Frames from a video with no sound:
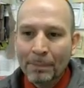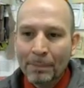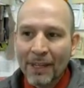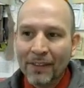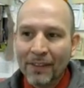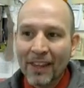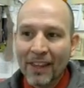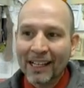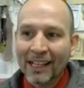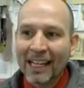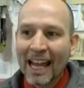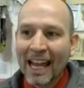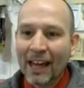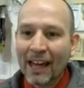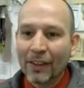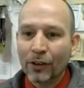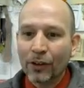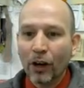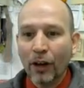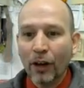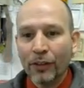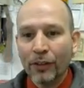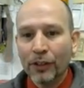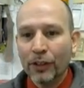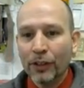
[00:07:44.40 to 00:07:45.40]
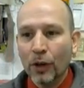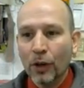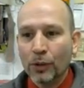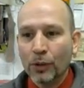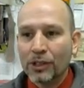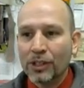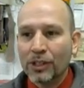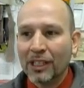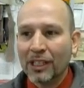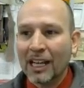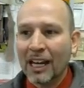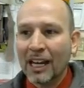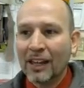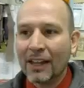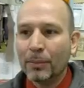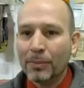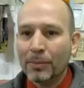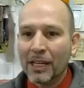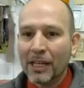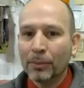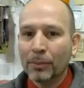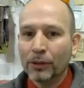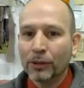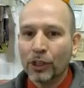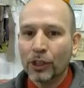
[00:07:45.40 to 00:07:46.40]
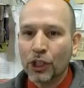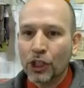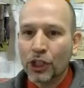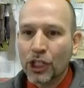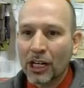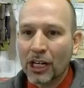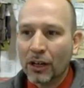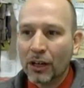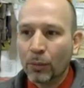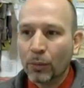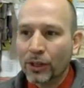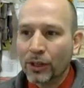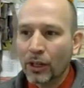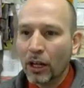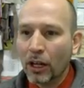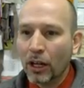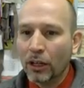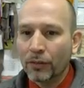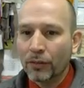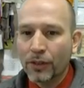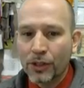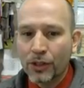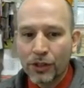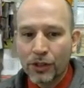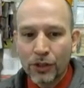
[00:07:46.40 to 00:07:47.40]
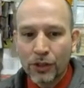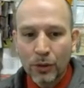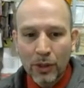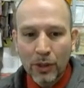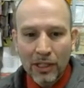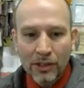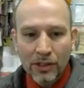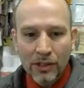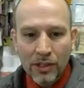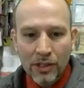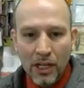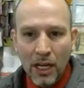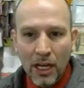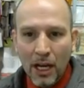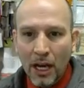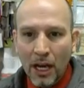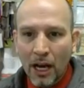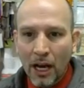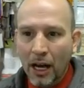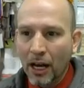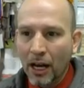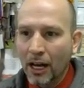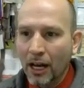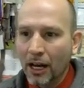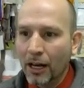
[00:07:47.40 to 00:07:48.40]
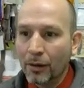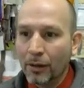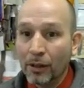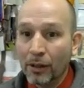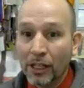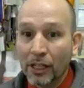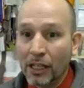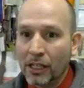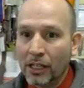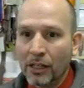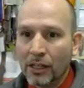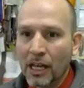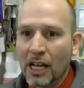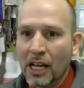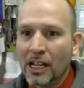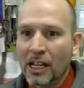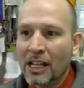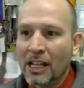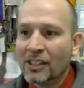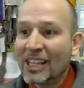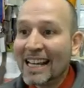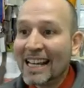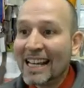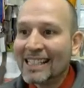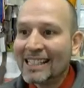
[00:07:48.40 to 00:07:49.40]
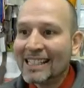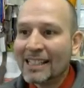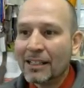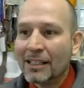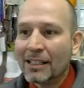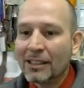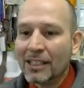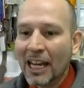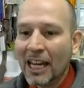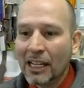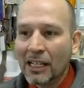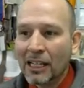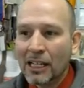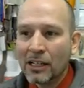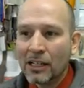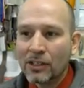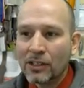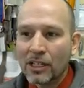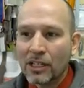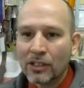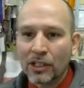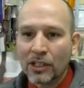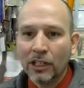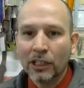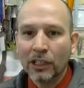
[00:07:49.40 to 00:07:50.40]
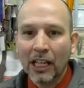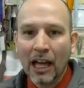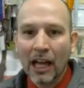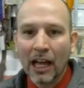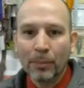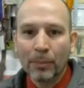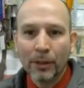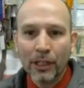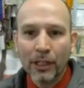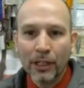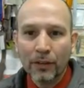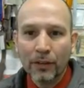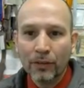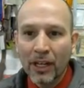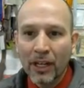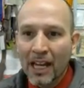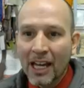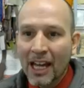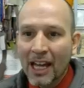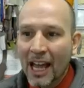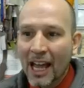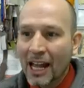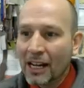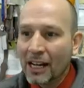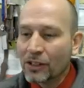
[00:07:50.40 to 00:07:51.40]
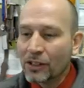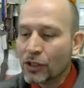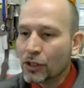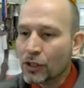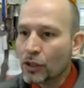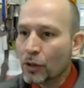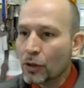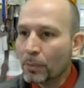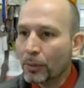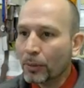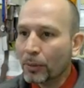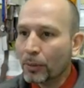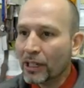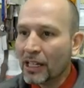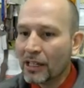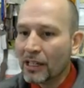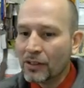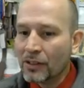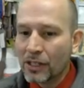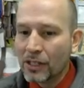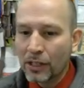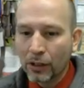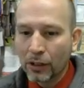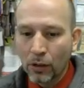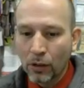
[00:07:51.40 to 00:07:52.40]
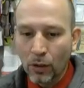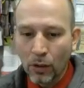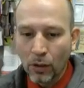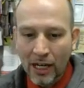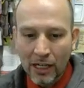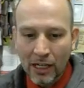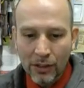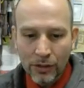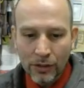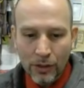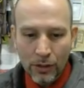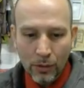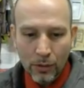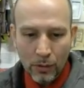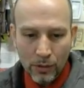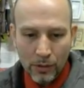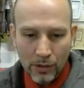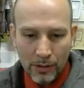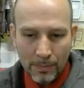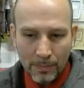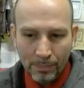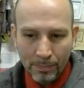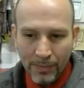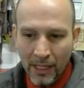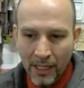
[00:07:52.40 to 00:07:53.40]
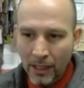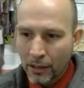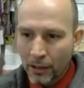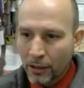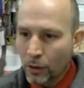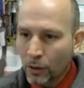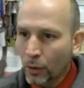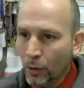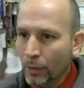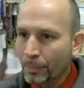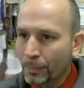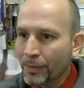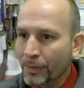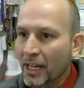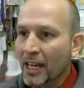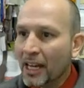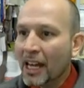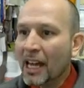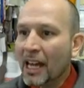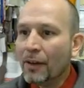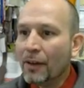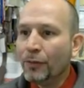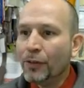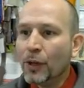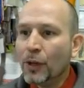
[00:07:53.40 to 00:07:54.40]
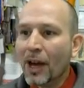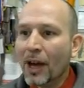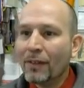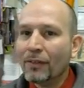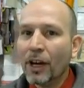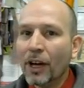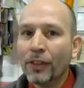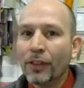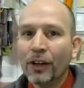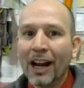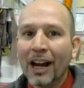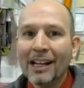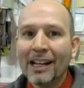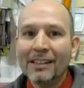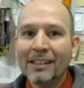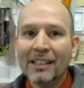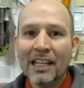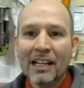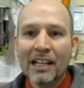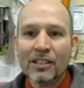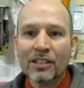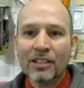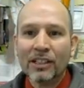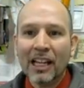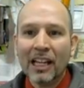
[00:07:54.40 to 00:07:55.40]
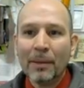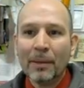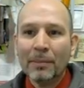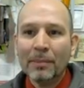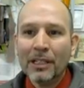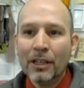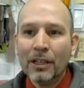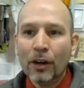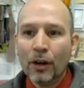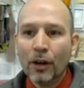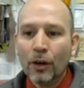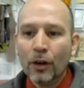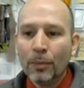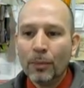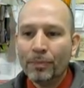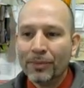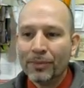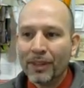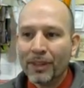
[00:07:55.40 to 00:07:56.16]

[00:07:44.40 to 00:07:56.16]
and then gather all the notes together and be able to share it with all of the students. It's instantaneous, it's collaborative, and it's super easy to go ahead and use. Cool. If you have other ideas, let me know.